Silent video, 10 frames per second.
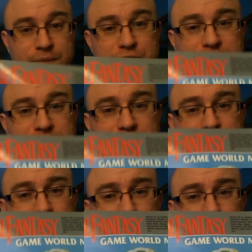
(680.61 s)
Here's the
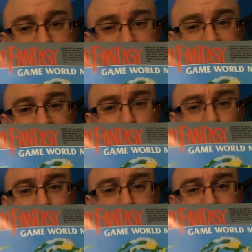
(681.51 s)
first one, which is the game
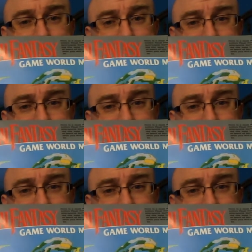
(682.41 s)
world map.